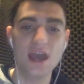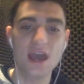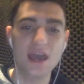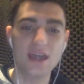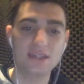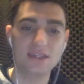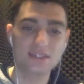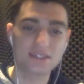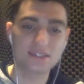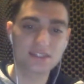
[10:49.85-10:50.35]

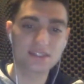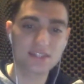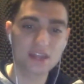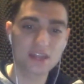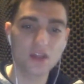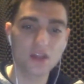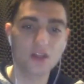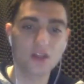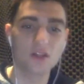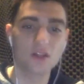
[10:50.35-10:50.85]
and
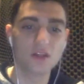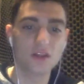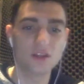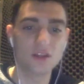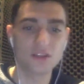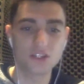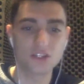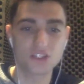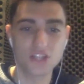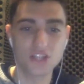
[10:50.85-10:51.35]
still
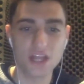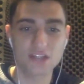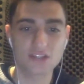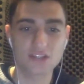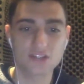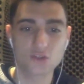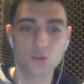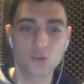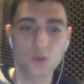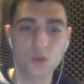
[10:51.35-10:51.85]
the
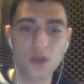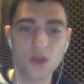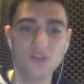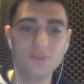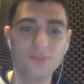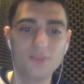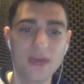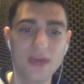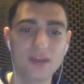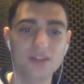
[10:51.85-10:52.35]
Jets
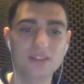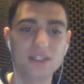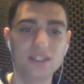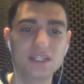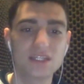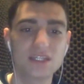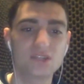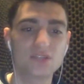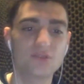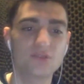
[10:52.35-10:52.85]
12 penalties